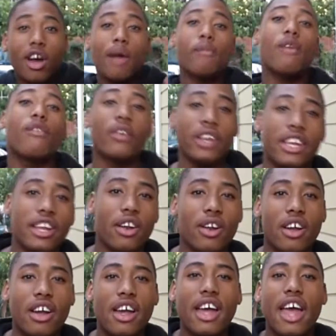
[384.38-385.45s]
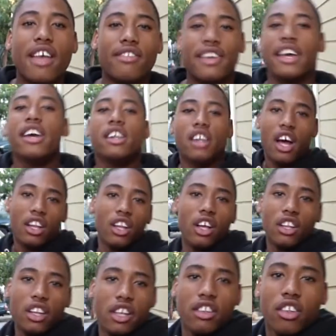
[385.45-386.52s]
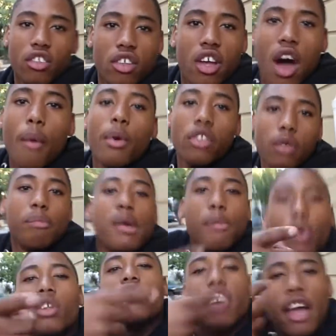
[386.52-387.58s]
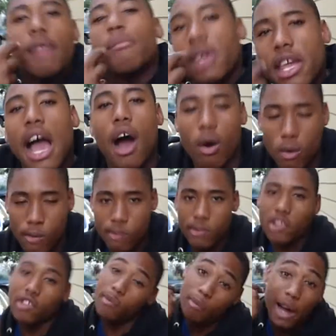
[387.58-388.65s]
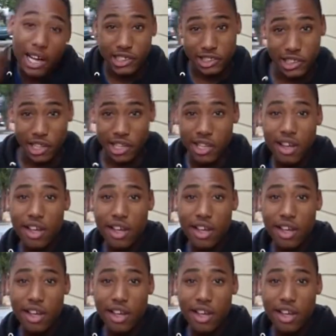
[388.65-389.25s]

to come over here and say, "Nah, look, look at this. I want them people to check me out. This is my shit."